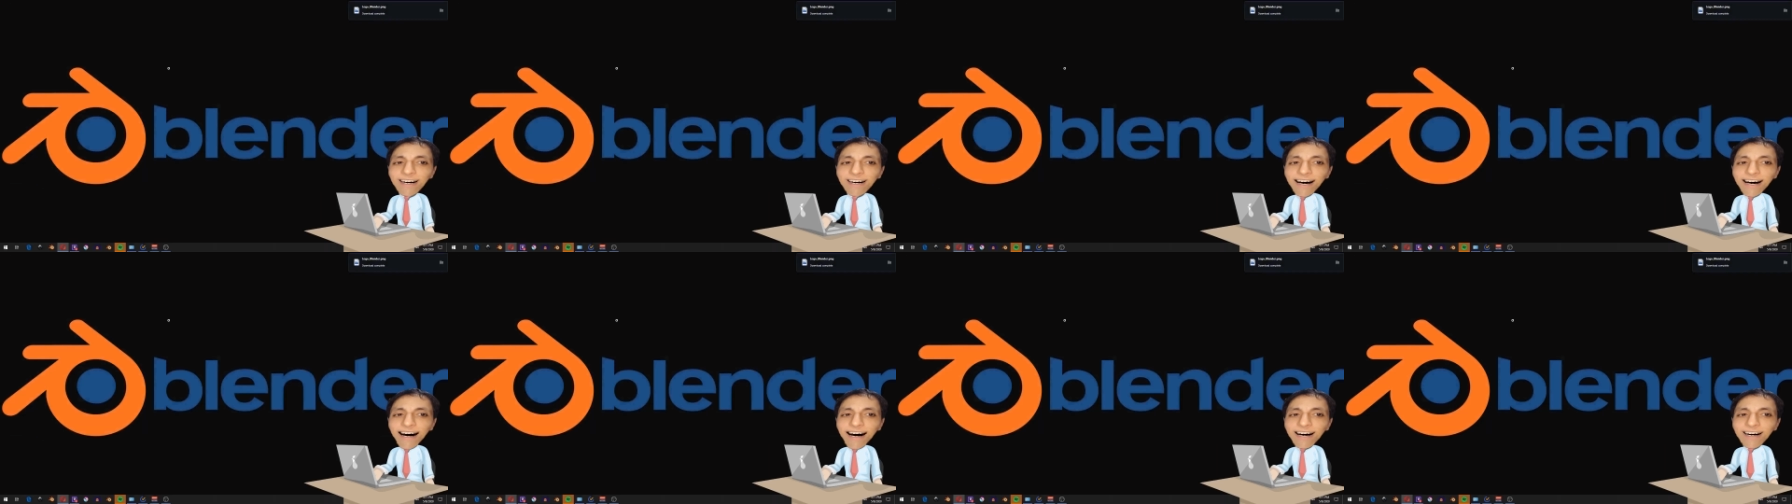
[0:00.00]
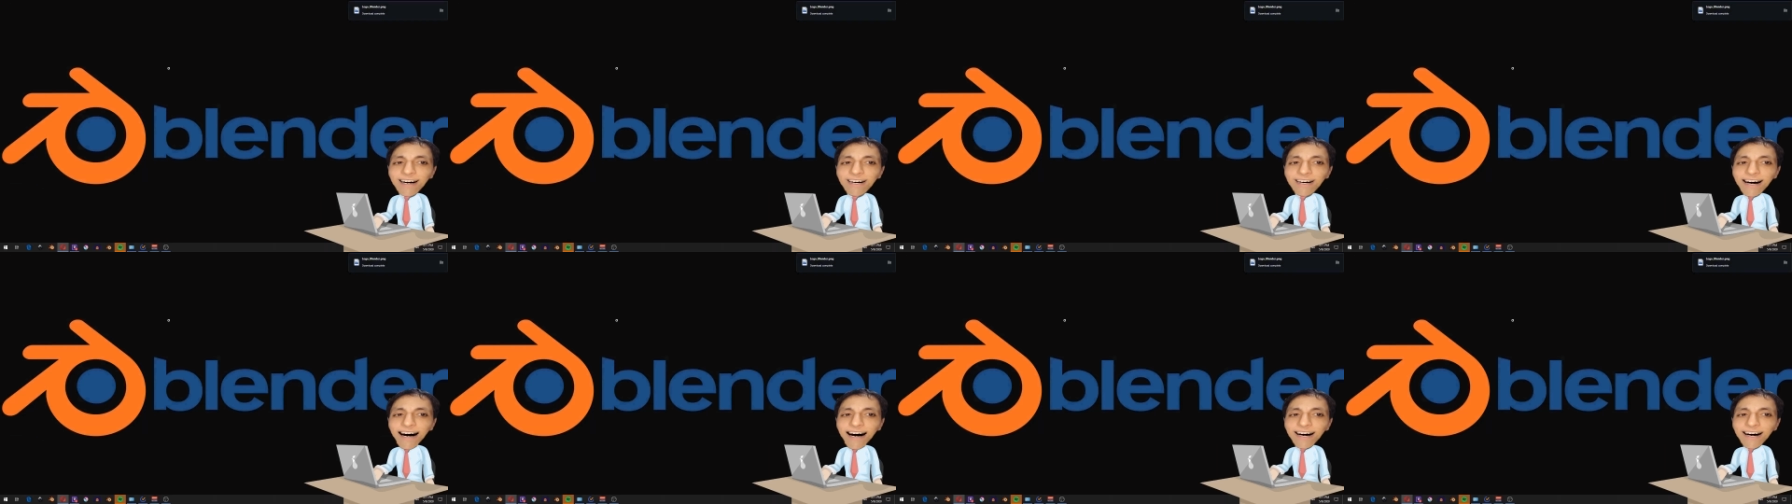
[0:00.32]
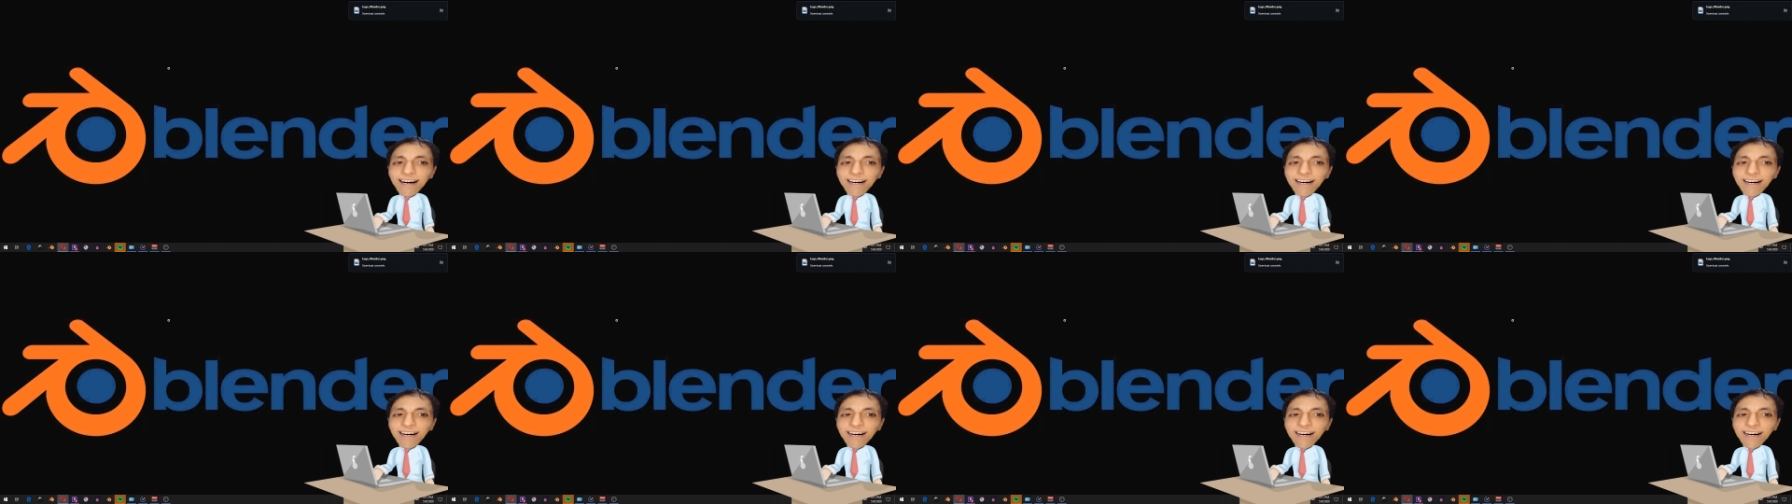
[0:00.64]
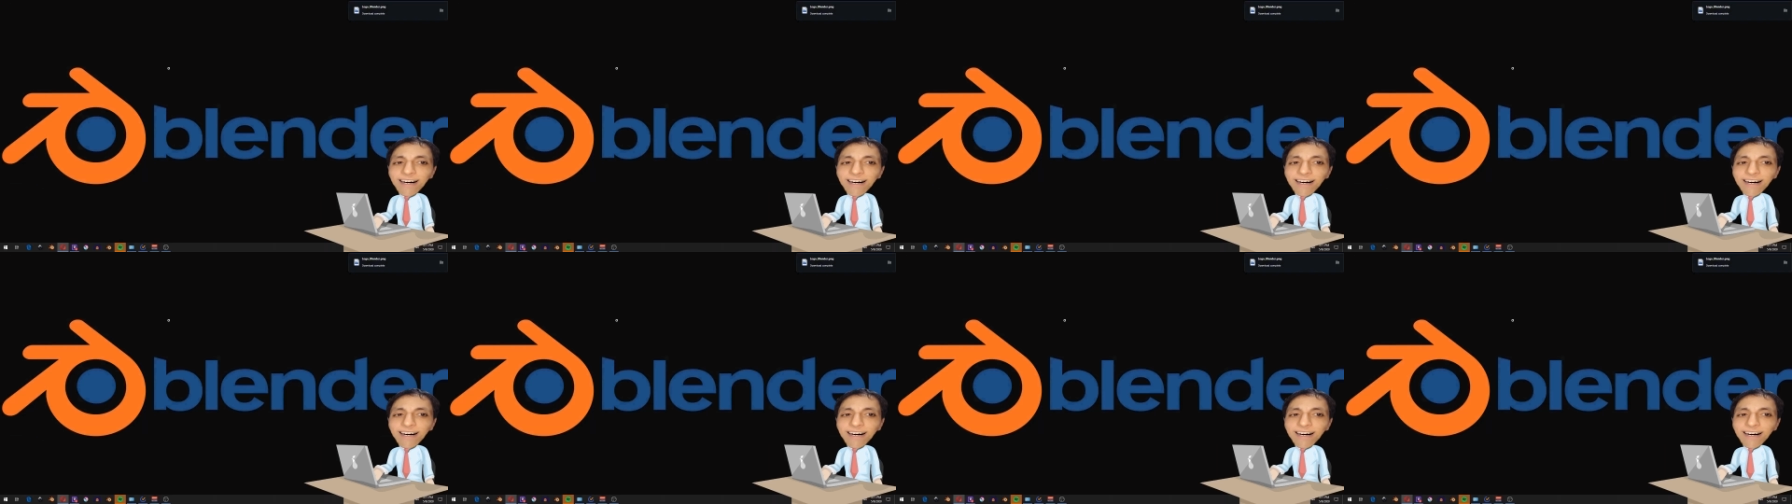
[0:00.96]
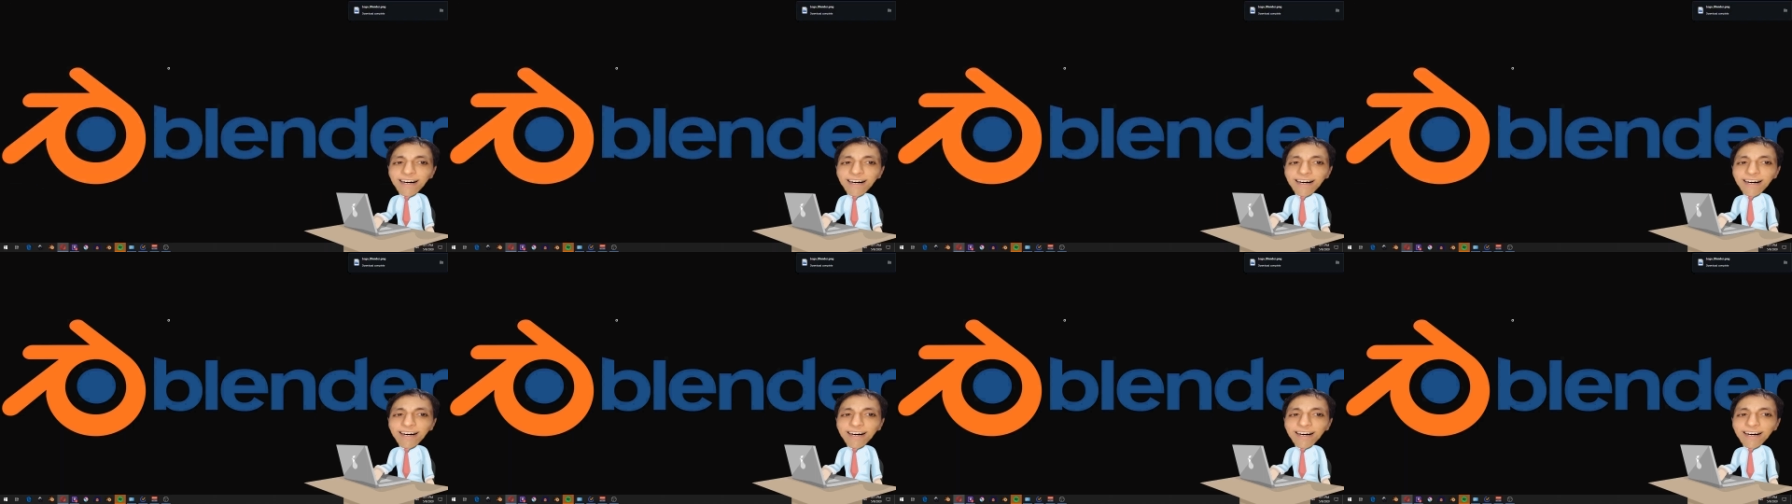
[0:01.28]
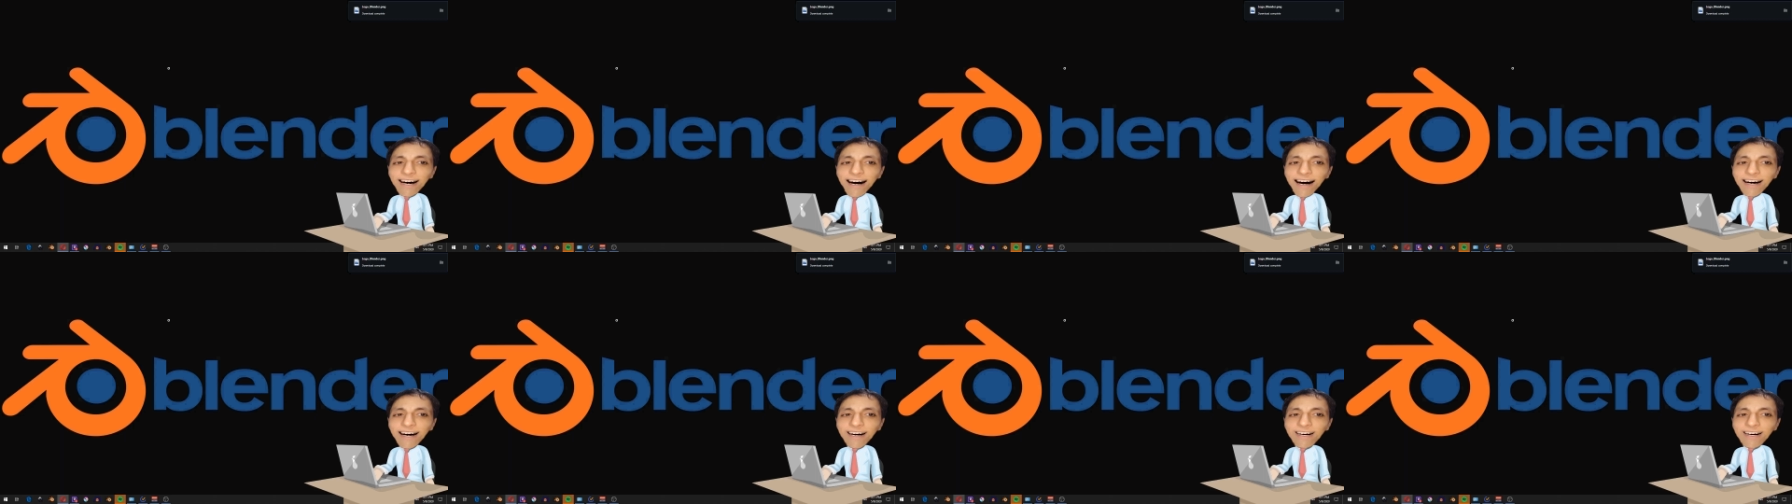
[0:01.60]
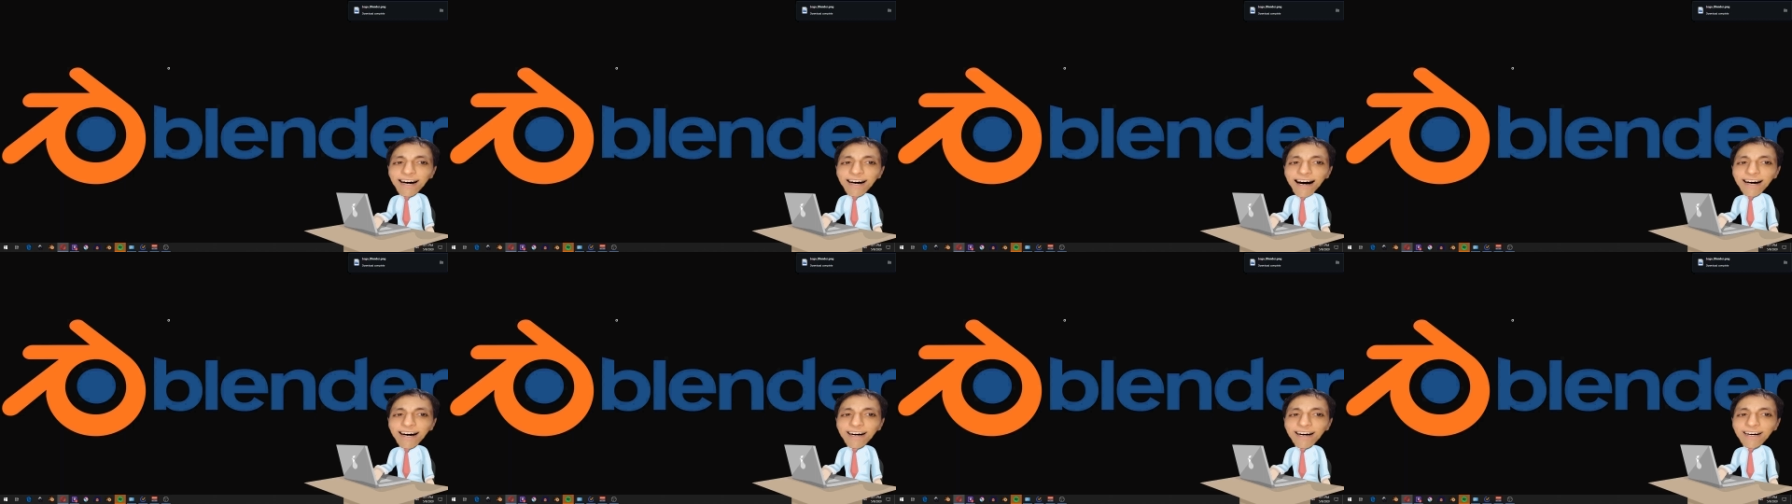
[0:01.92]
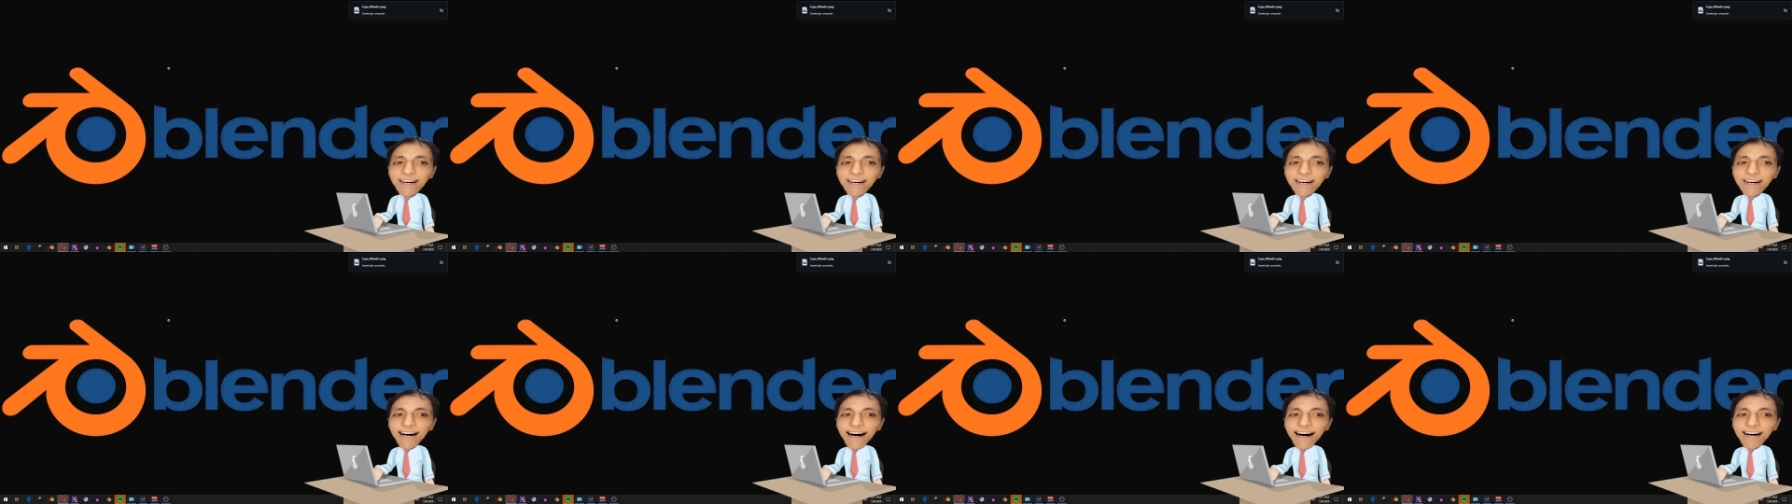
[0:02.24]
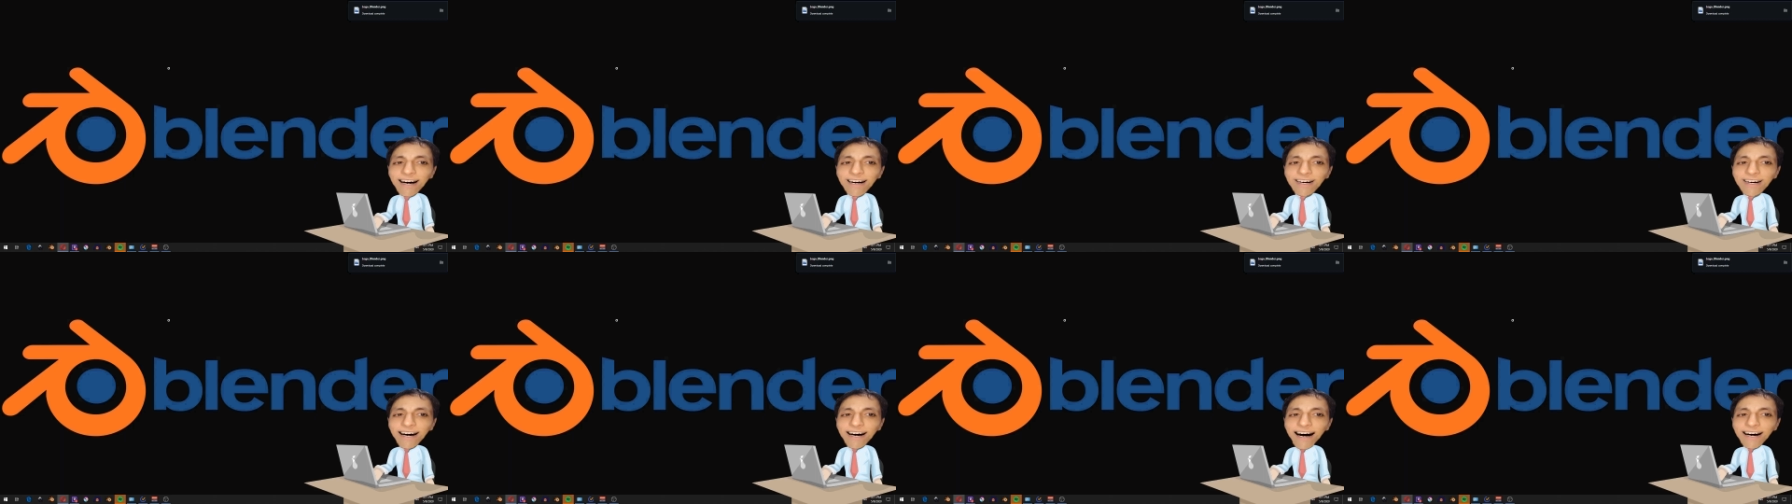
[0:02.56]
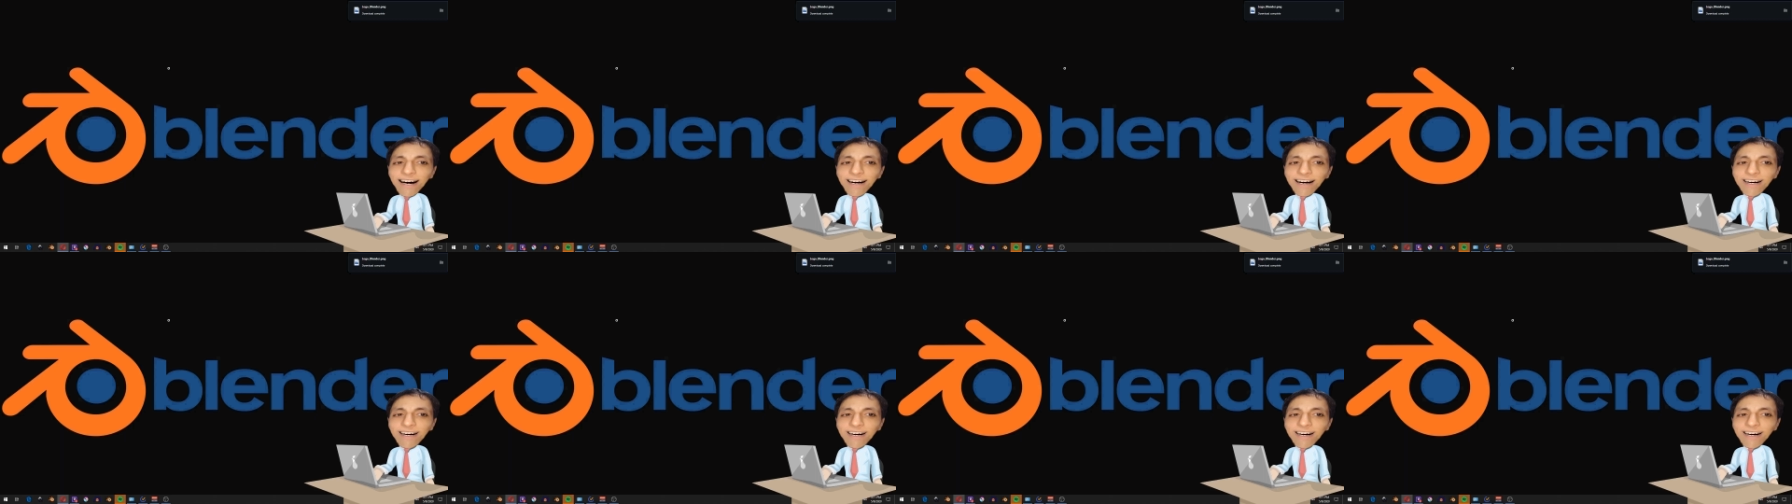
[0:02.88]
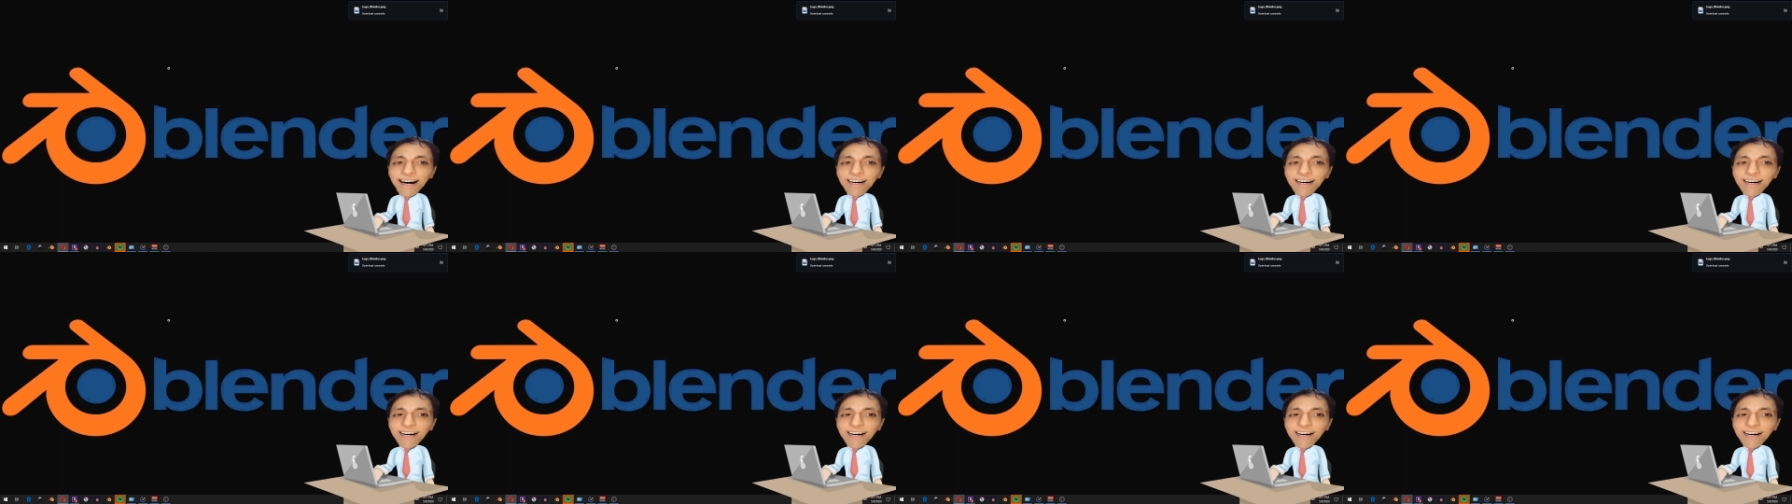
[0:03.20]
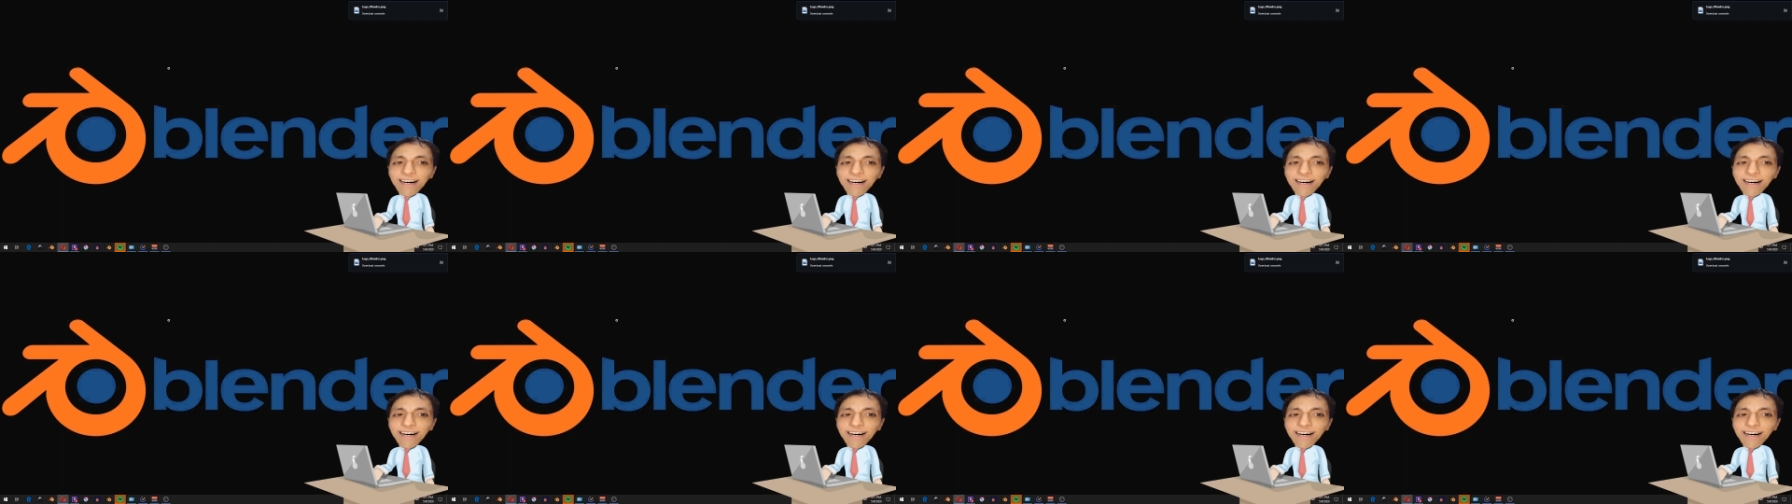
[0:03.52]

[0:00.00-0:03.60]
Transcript: Very good. Now it's time to create your canvas.